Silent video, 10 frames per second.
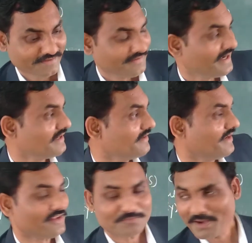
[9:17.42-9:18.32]
Then
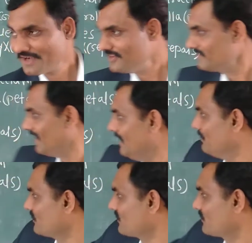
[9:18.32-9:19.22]
next part is
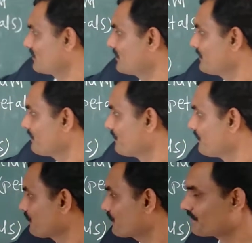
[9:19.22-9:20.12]
thalamus.
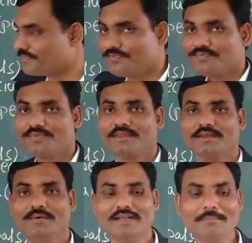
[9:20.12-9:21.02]

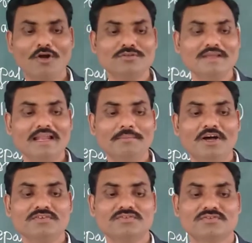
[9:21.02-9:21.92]
What about
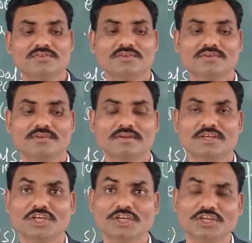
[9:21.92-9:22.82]
thalamus?
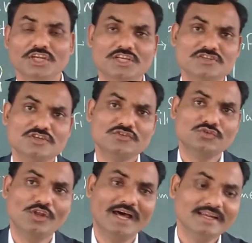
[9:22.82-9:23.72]
It is the
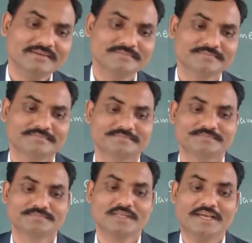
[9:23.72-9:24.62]
solar
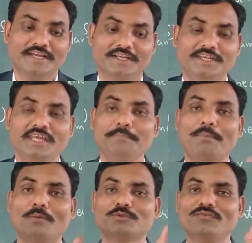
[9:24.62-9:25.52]
tip
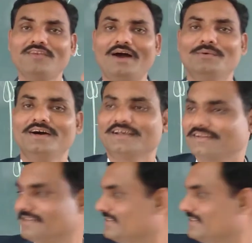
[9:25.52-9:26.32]
of the flower.